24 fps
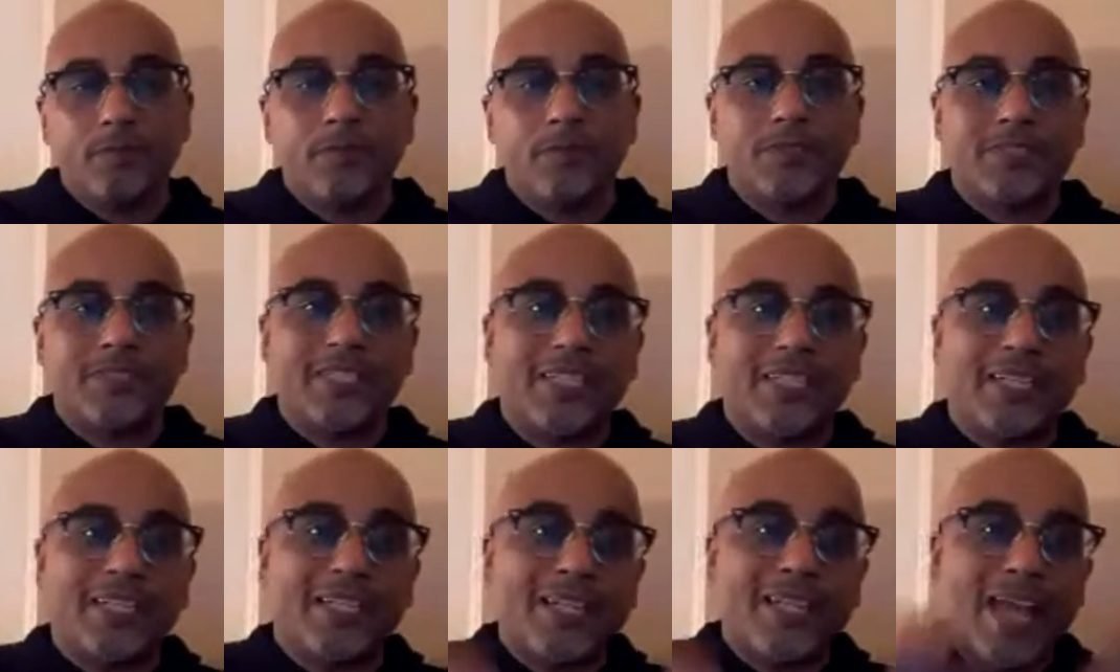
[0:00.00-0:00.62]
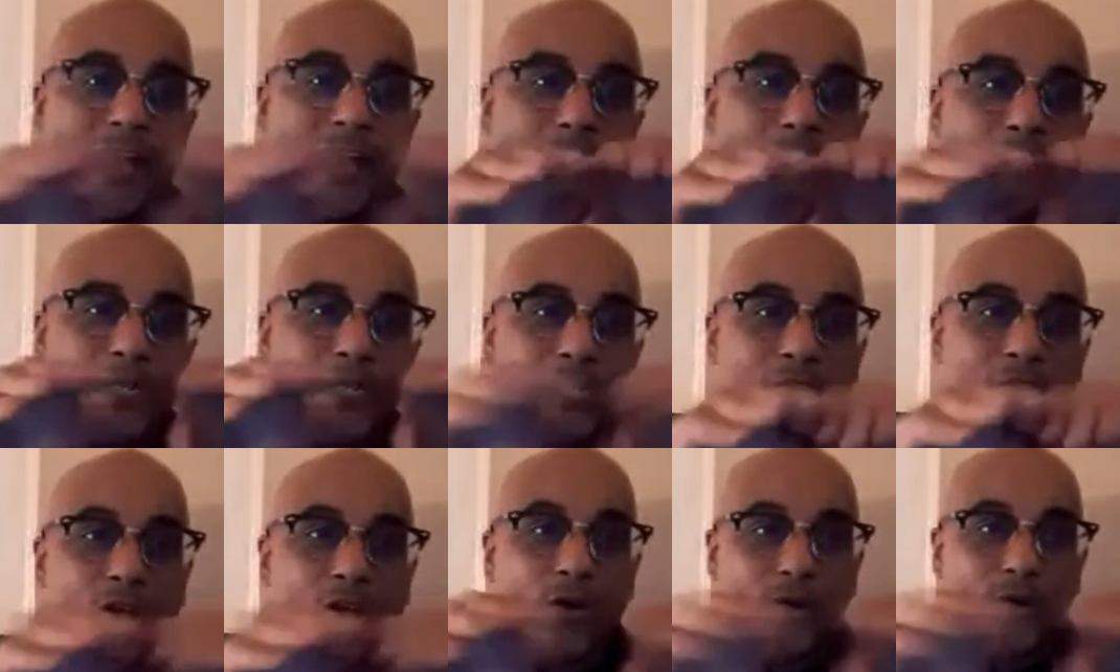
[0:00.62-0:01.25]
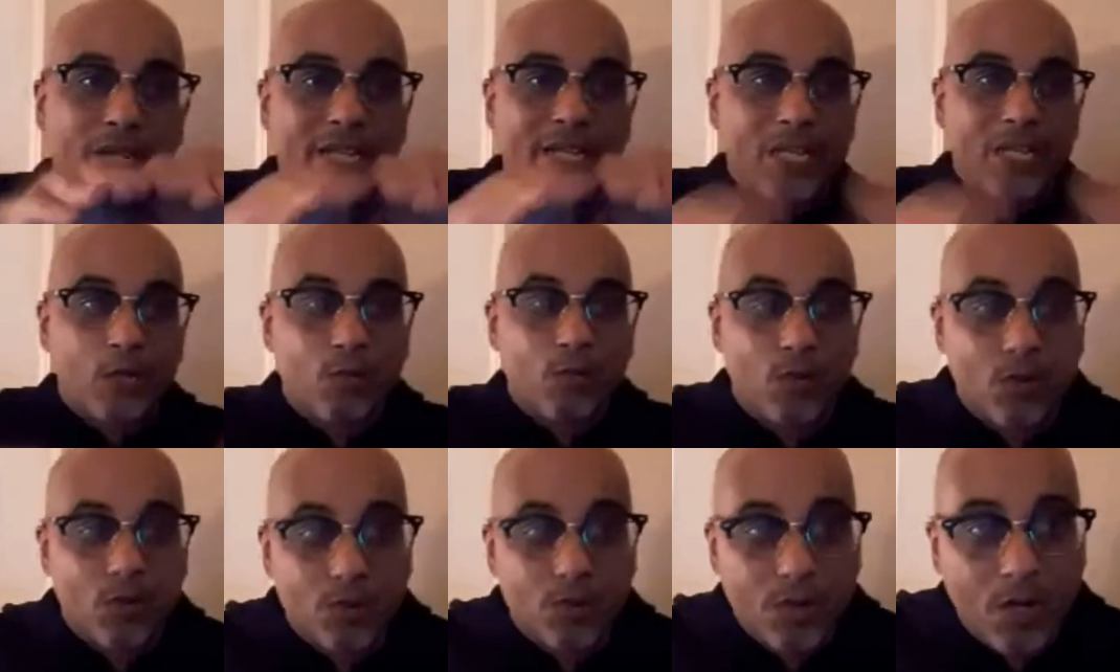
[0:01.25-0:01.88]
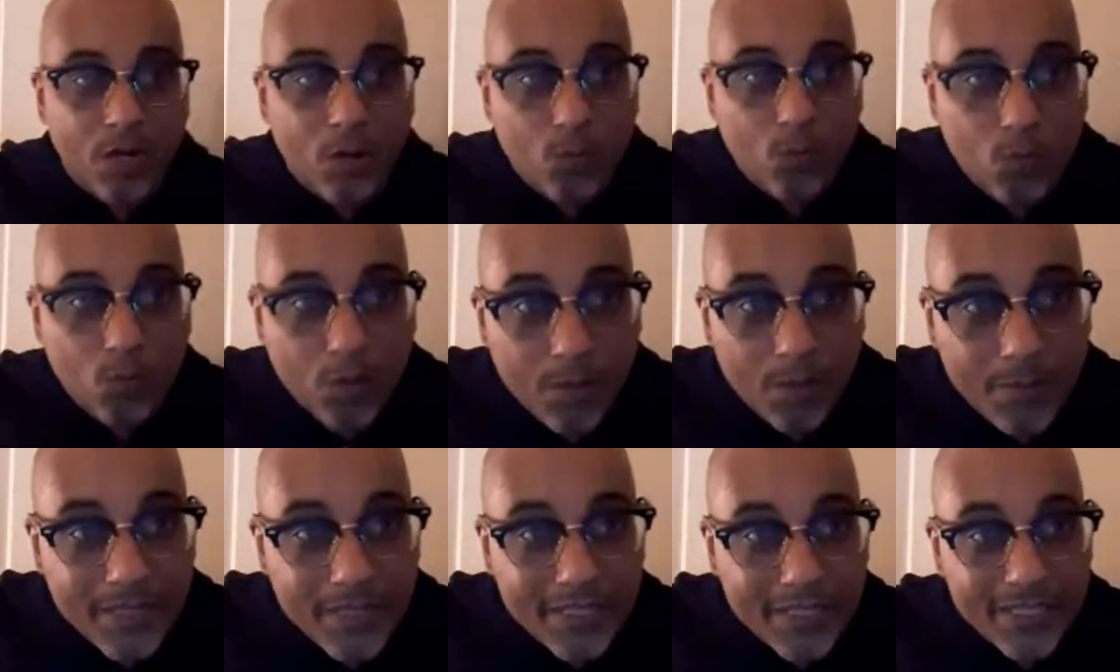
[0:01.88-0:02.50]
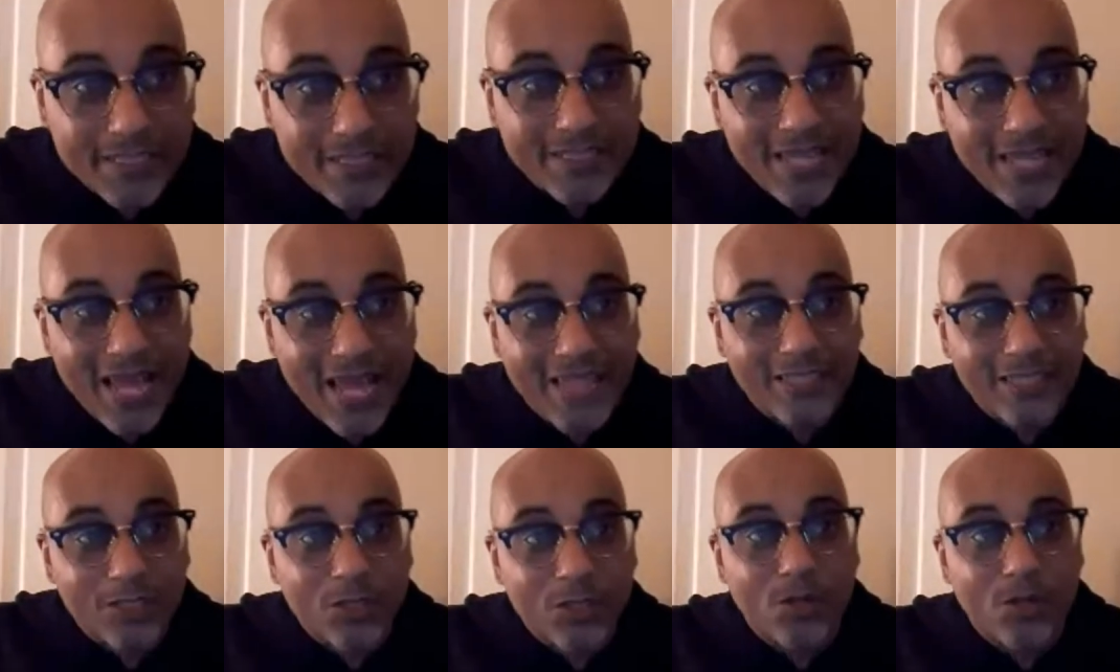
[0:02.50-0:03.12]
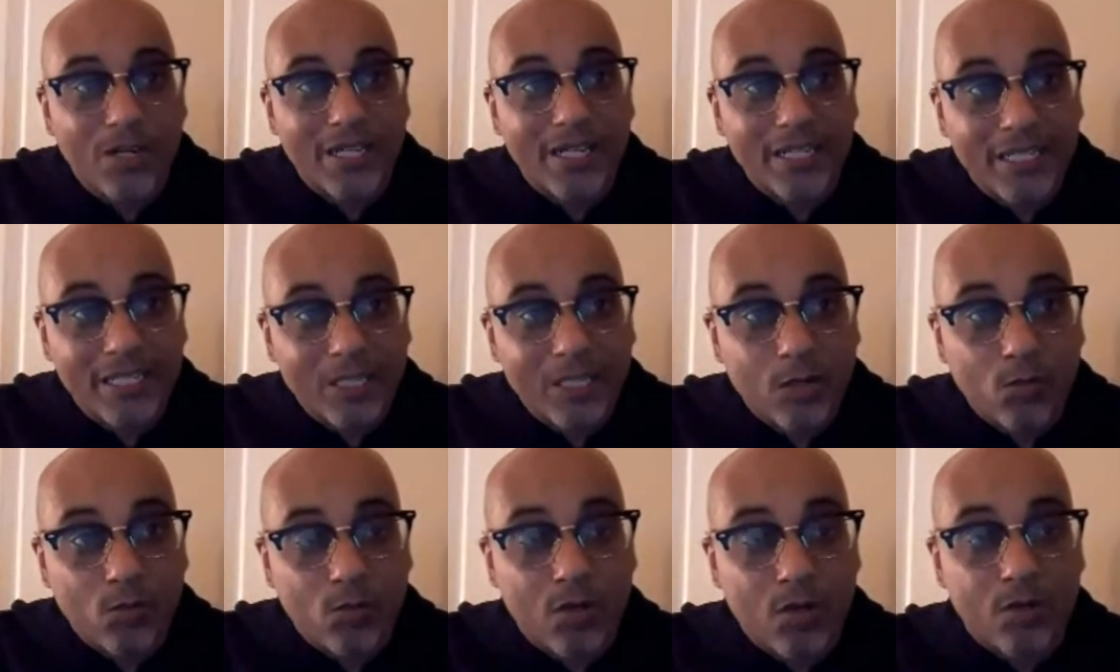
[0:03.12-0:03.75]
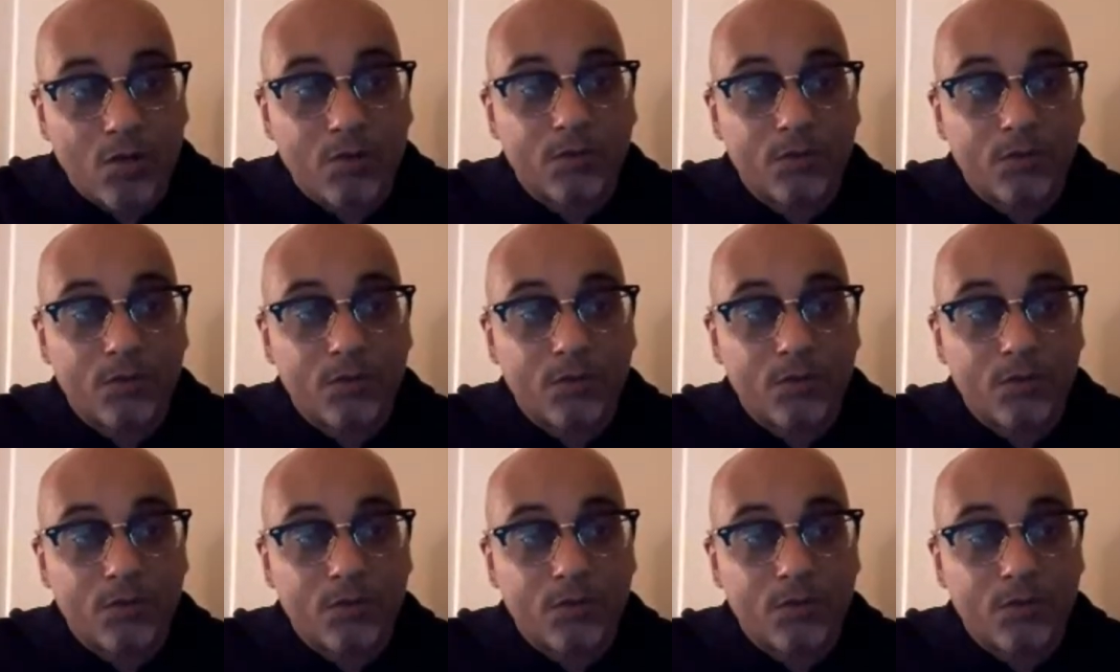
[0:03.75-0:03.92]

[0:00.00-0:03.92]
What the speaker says: She cannot be your equal. A woman is not your equal.